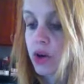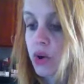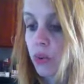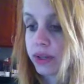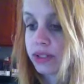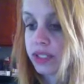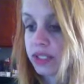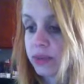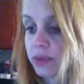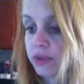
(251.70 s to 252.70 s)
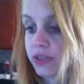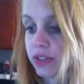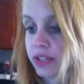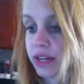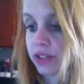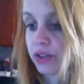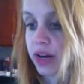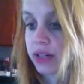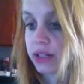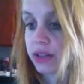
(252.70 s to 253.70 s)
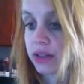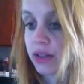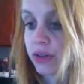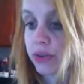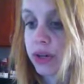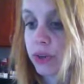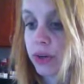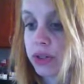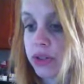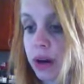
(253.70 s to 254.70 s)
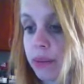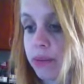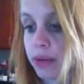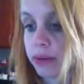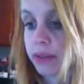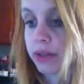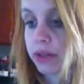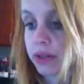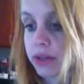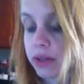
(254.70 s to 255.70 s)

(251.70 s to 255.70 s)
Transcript: 1 teaspoon vanilla extract, 3/4 cup buttermilk,